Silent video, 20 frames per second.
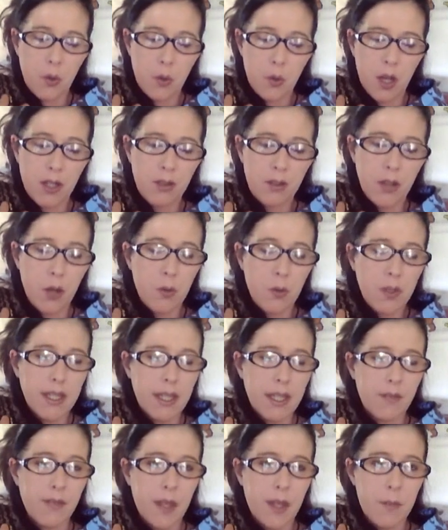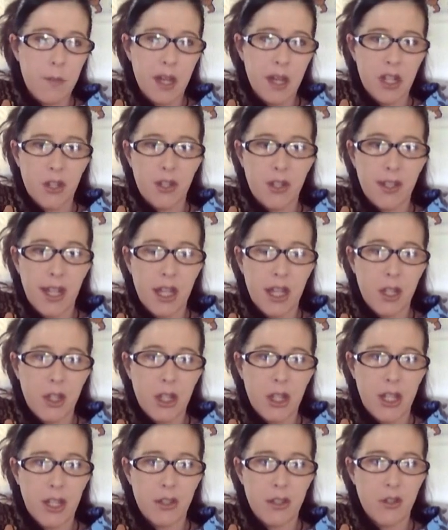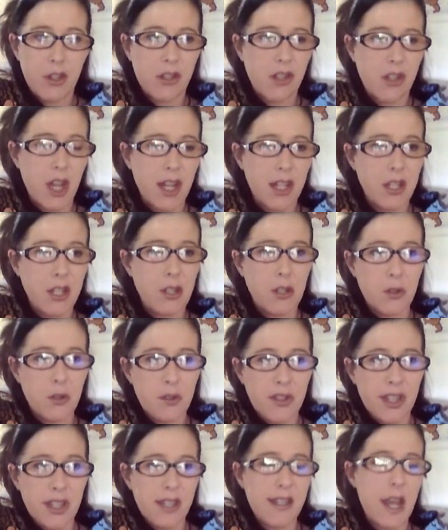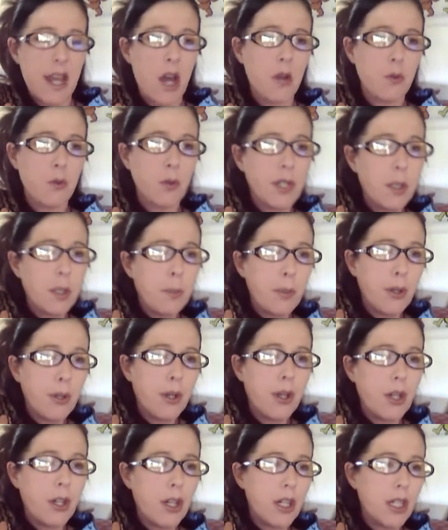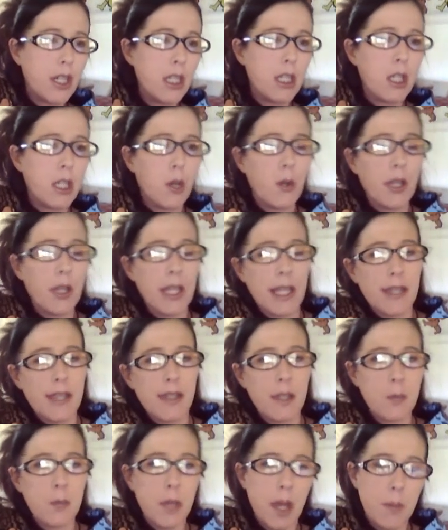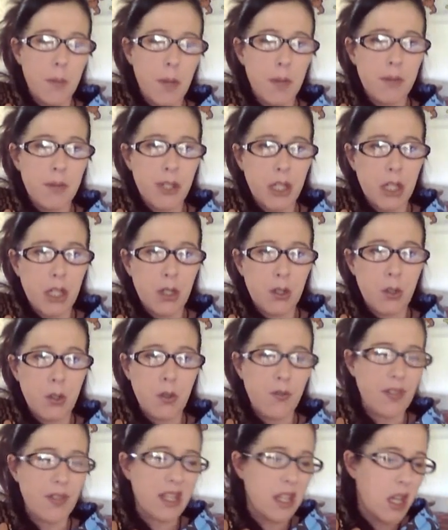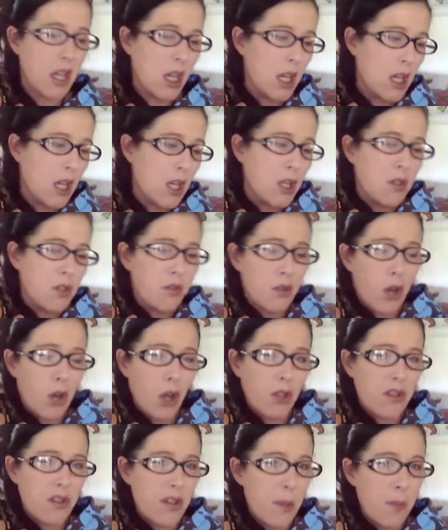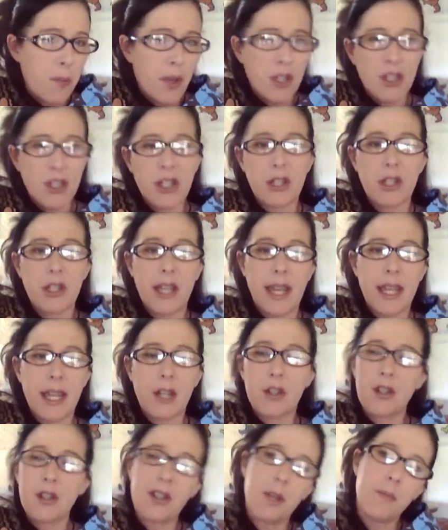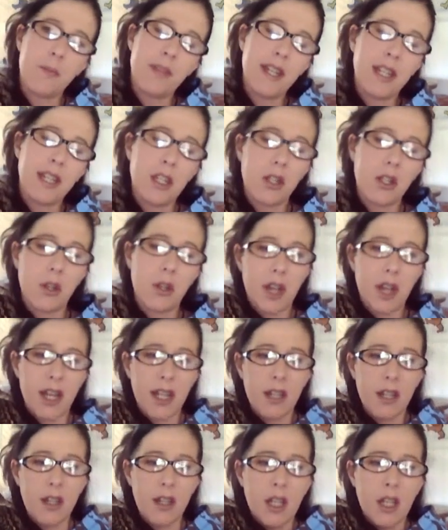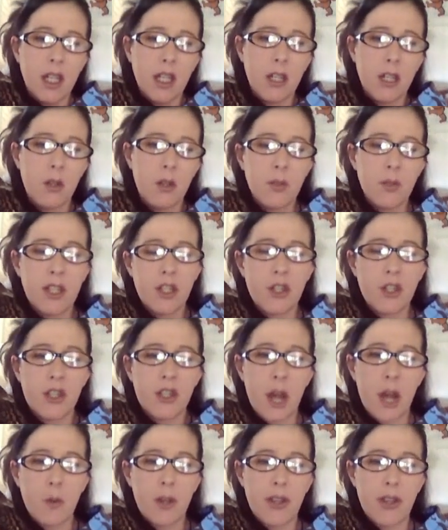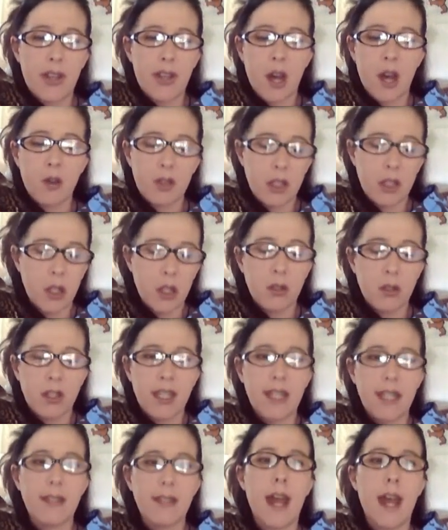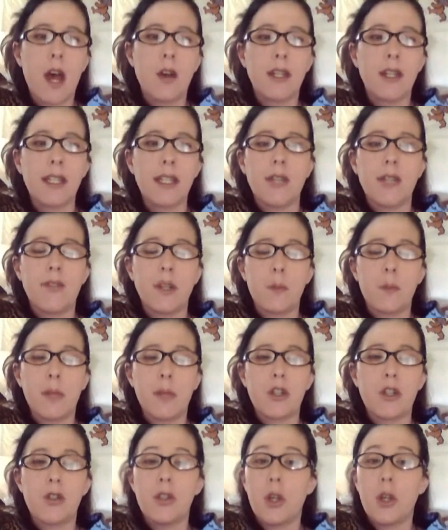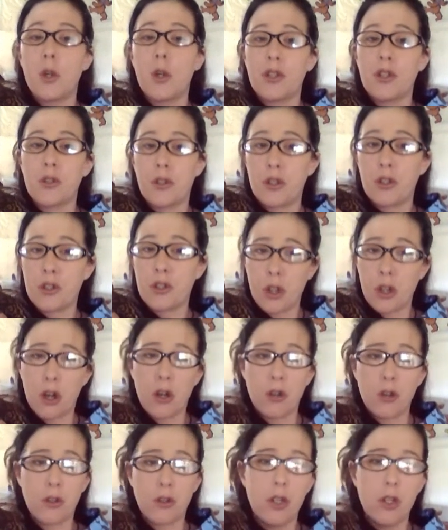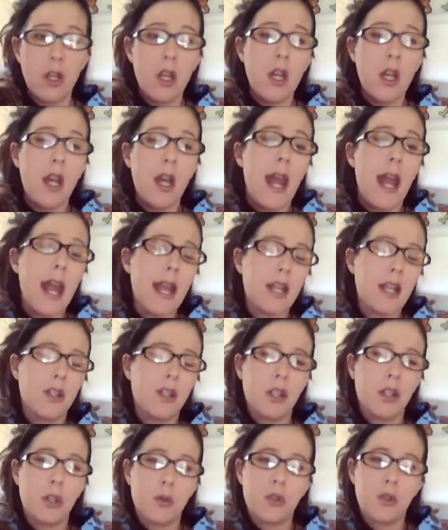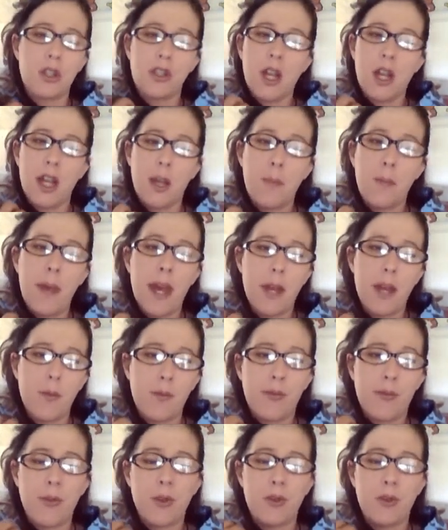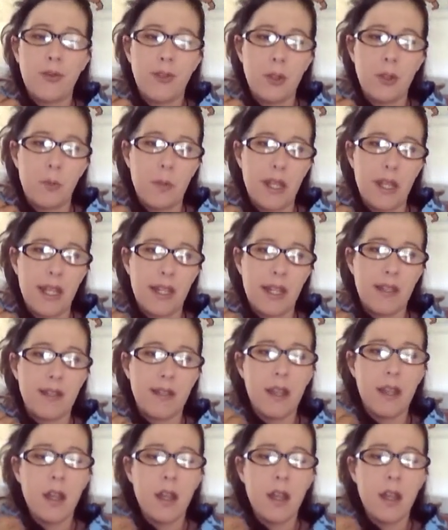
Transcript: don't give them much attention. Just kind of, sit down, read a book, and let them come up to you. If he crawls up under your leg or something, kind of, reach down without, looking down and giving much notice or startle. And, just kind of pet him for a few minutes.